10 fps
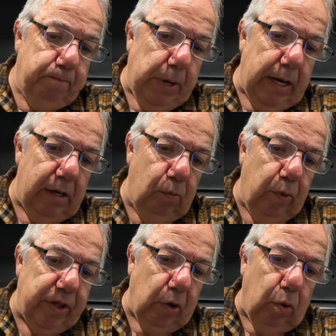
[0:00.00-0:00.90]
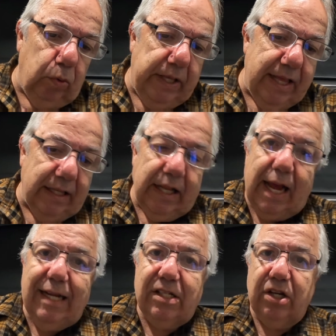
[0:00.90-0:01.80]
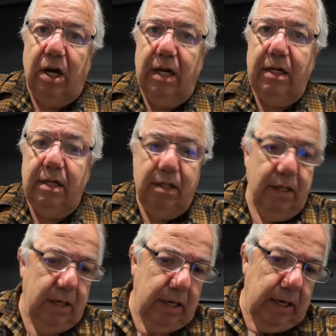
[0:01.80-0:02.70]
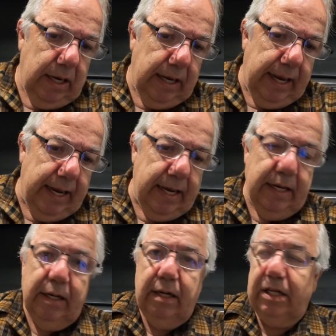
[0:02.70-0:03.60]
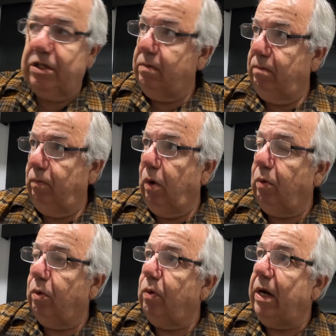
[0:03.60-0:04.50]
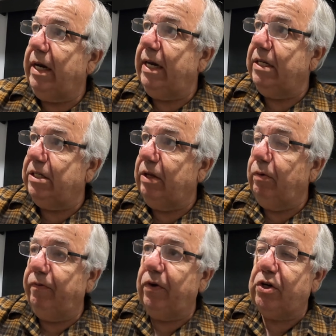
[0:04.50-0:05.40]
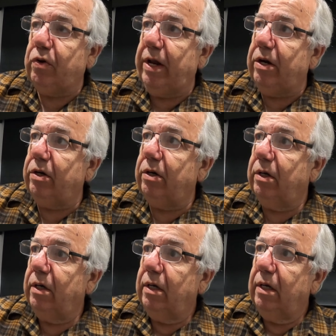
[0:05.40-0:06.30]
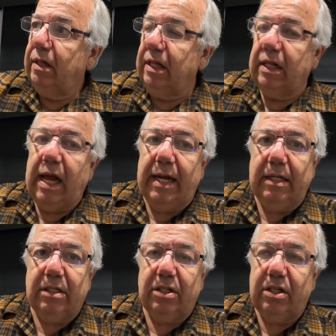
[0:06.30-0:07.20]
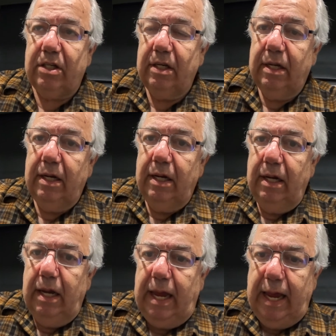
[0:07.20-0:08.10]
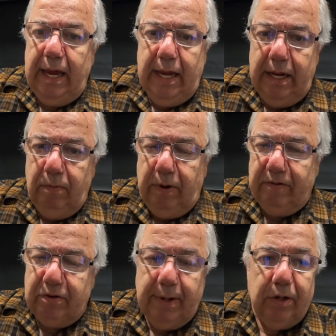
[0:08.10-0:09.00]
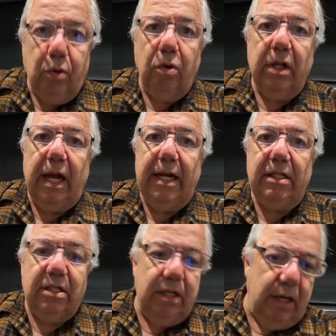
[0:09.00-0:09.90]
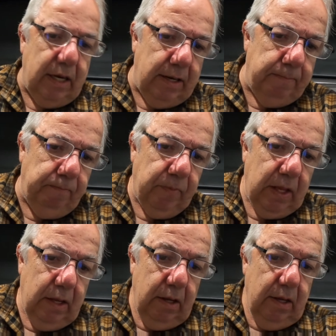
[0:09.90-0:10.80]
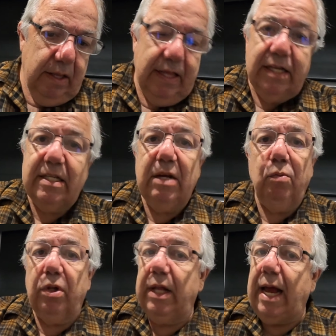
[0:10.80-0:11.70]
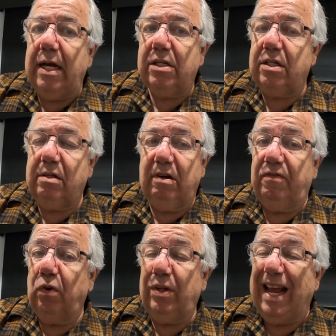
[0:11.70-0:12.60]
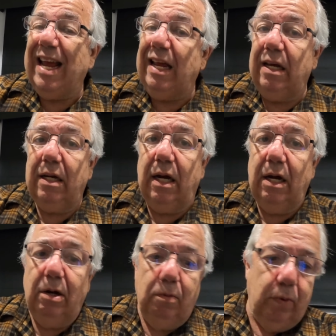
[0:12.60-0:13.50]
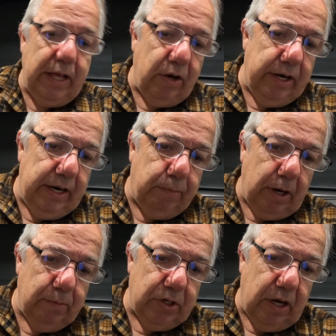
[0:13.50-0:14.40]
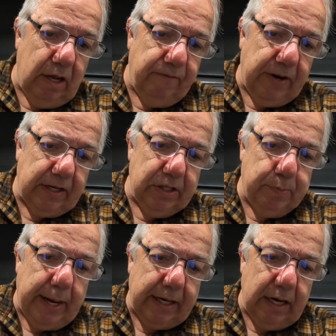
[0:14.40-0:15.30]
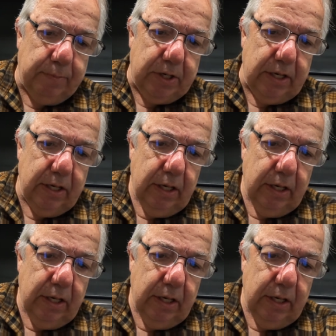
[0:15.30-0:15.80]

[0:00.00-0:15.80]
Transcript: But with only the lights on, and it's what we're running is the refrigerator, the lights, and we have some outdoor lights. This thing will last a full day without any problems at all. In fact, it's back up to